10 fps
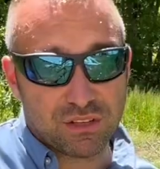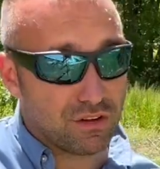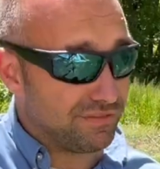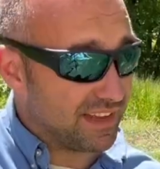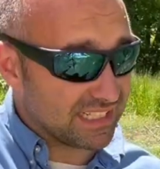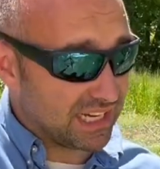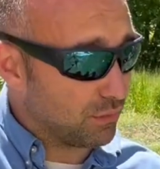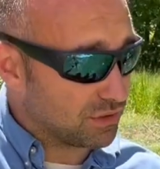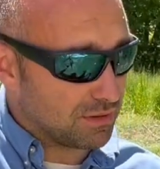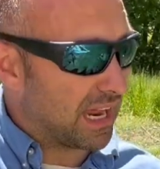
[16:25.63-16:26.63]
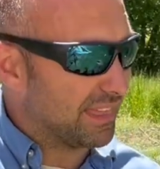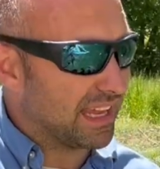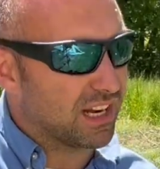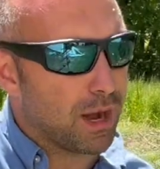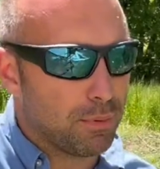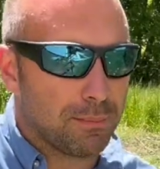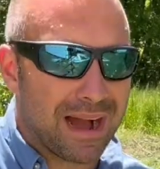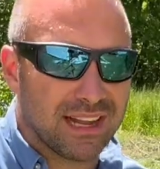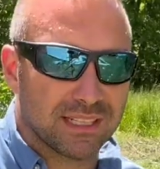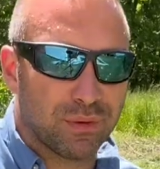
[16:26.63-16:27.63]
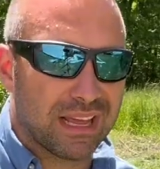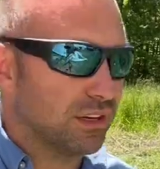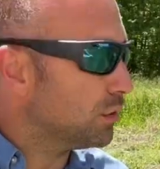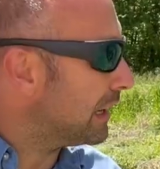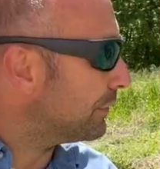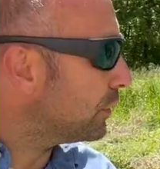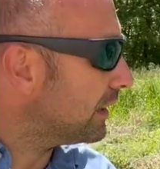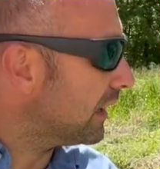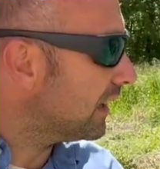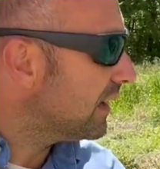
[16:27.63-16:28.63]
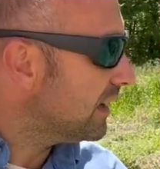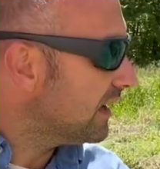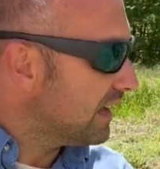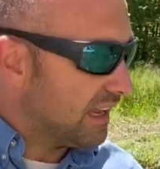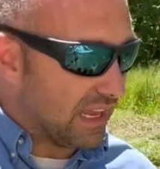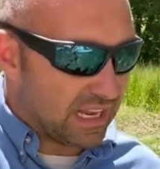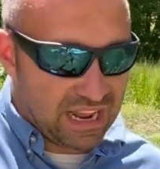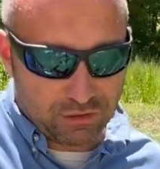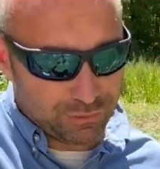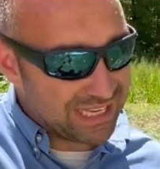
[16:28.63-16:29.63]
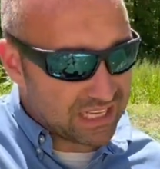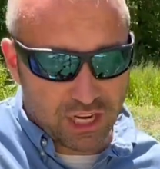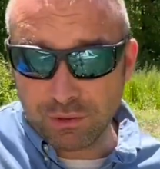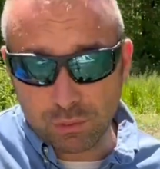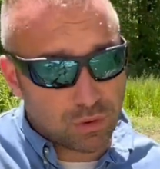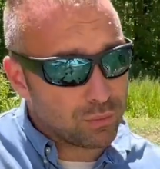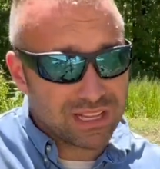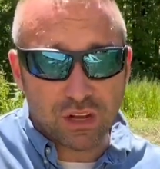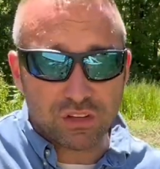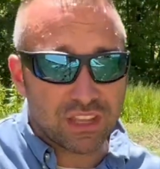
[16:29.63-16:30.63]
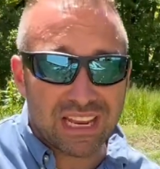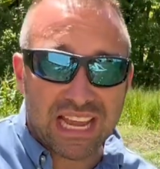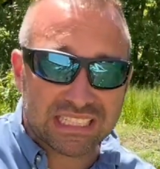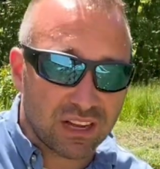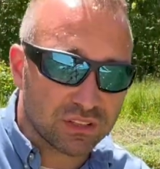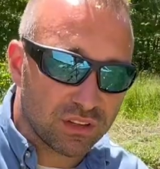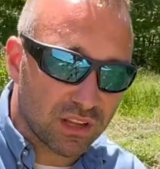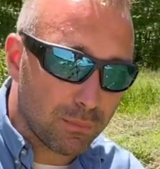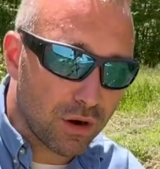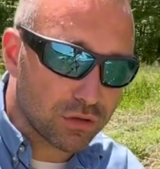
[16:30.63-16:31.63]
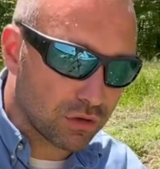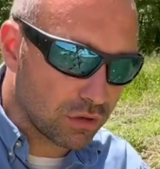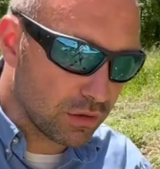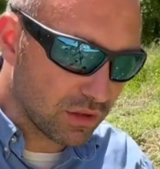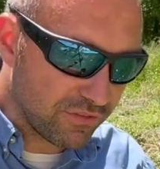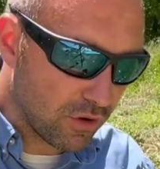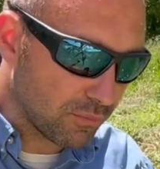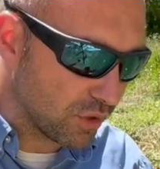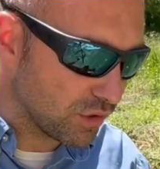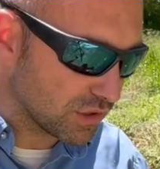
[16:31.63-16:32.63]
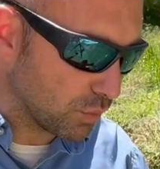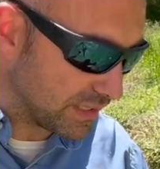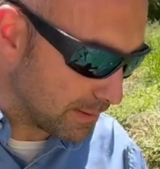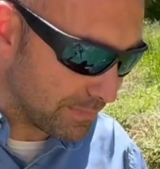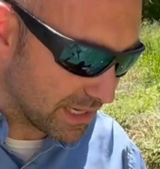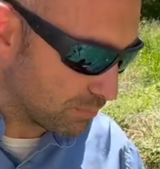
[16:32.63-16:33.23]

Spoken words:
on a fence, and it was, I think, a couple of miles that we had to do down through there. And after we get done with one, we go to the next. I was on the commercial crew, the farm crew, so we did big